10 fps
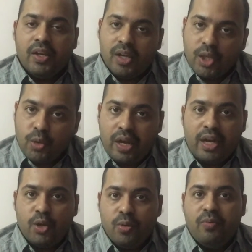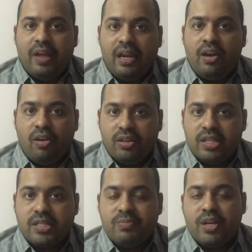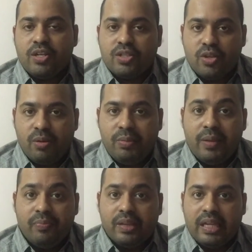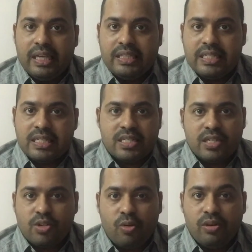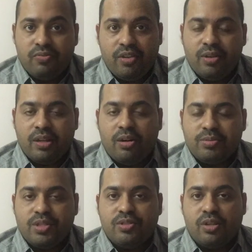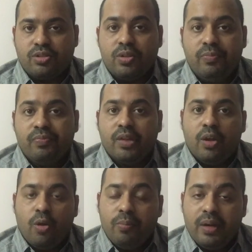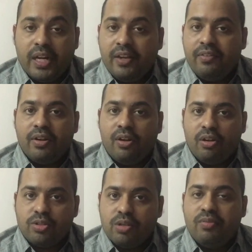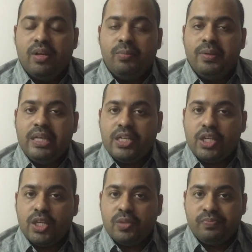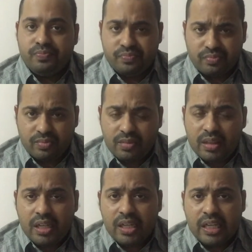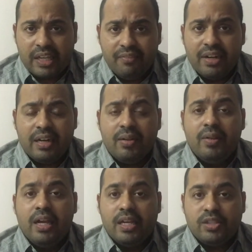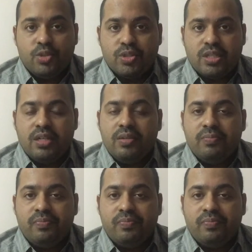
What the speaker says: you can do well on this, because you will be, he just told few other options also. Home delivery also will be given, chosen.